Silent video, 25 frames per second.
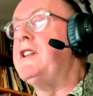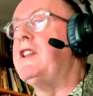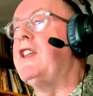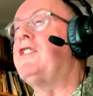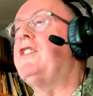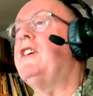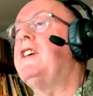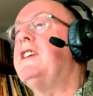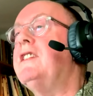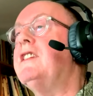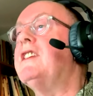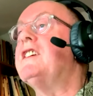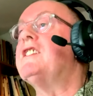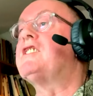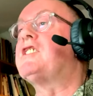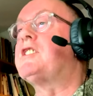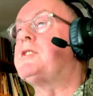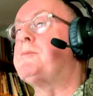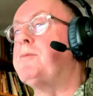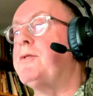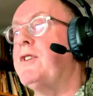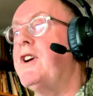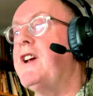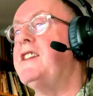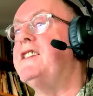the thing that
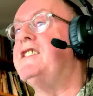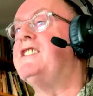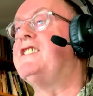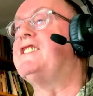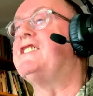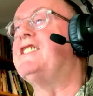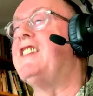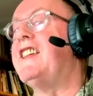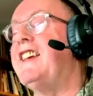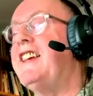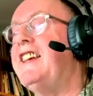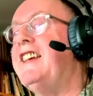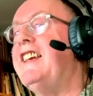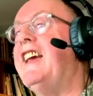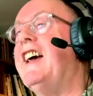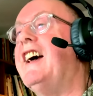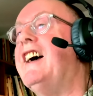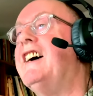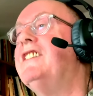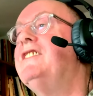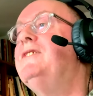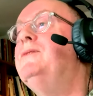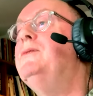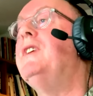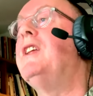spreads
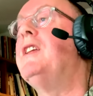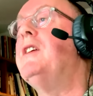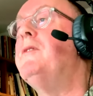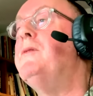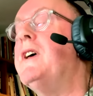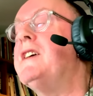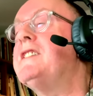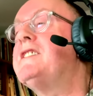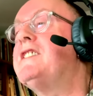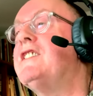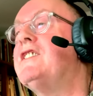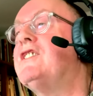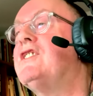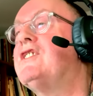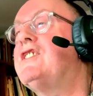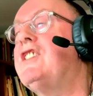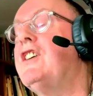the message.